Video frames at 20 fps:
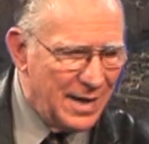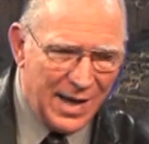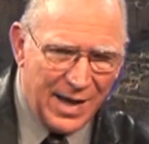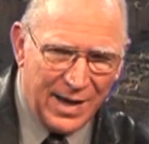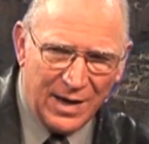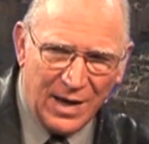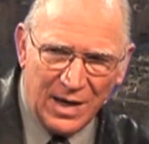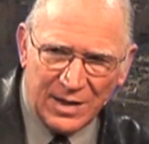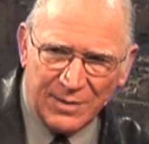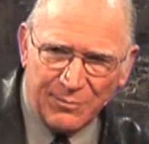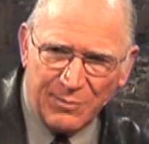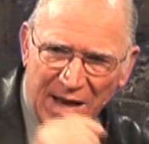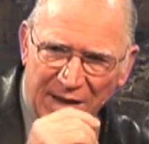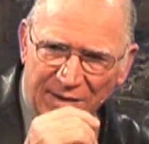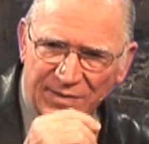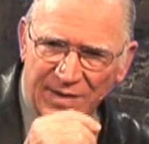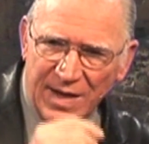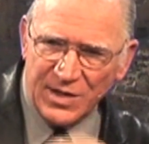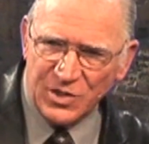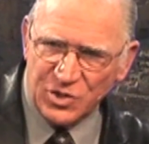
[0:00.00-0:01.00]
and
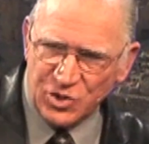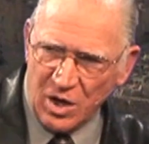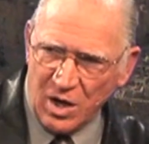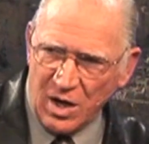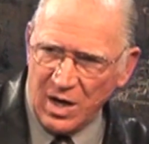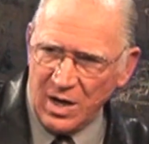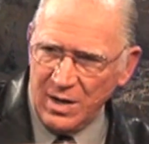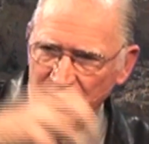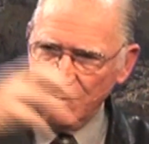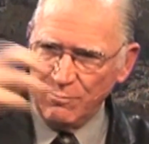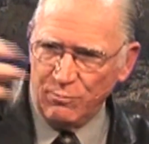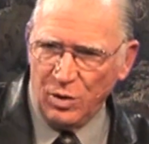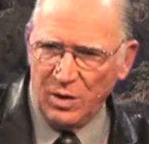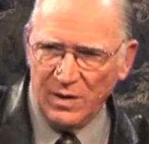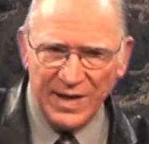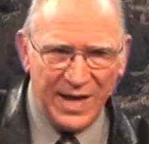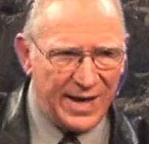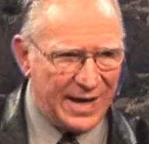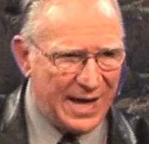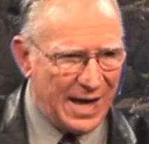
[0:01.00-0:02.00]
unpack that jar, pull
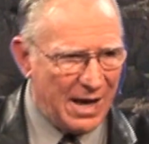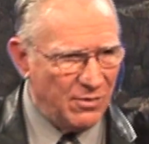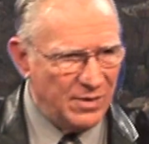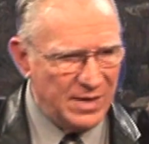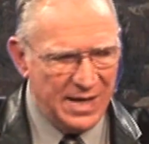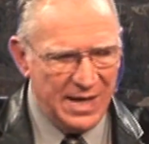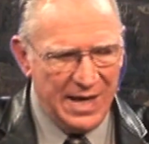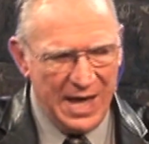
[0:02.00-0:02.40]
that out,